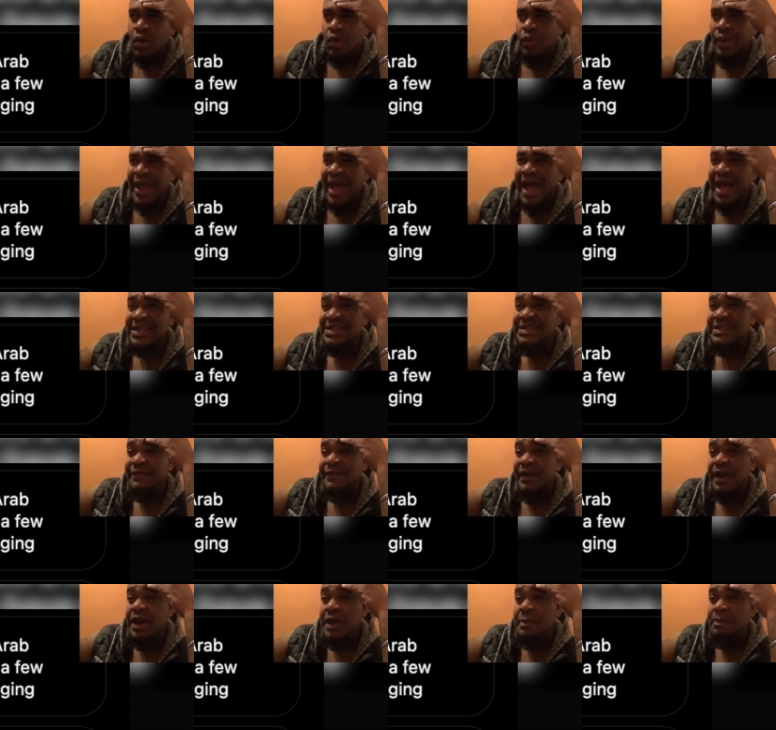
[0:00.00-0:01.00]
whereas the
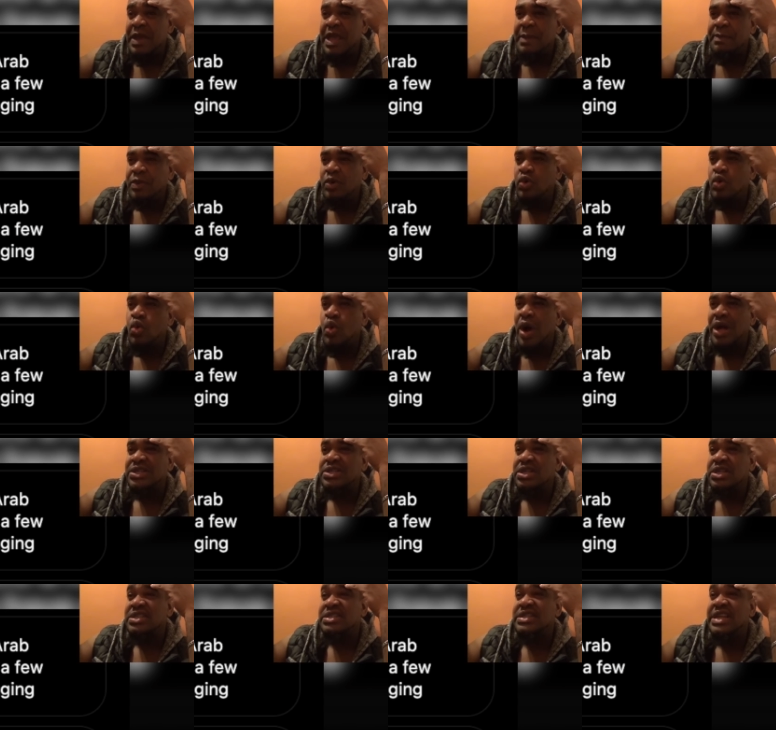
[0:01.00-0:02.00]
very people who are
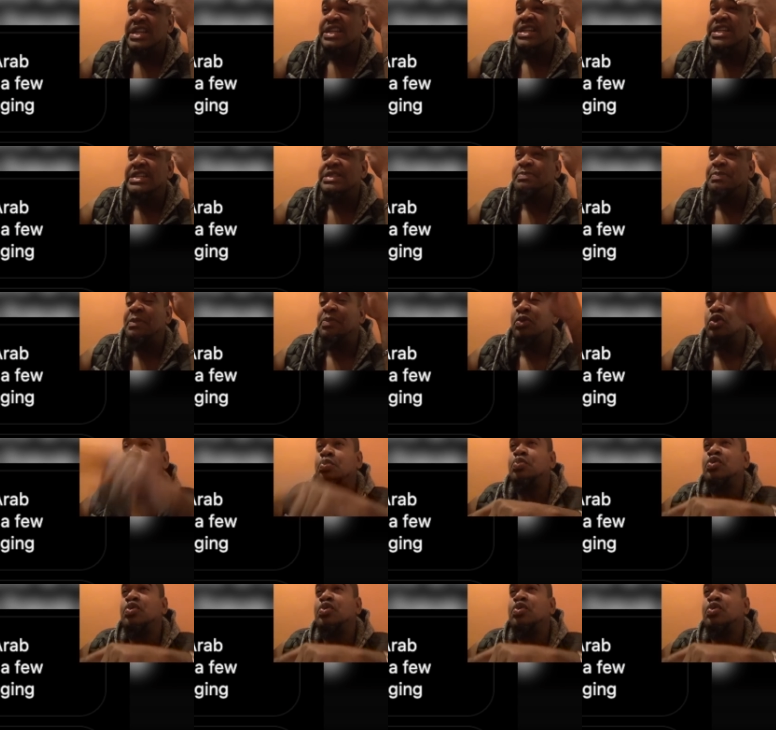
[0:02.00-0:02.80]
sustaining these people to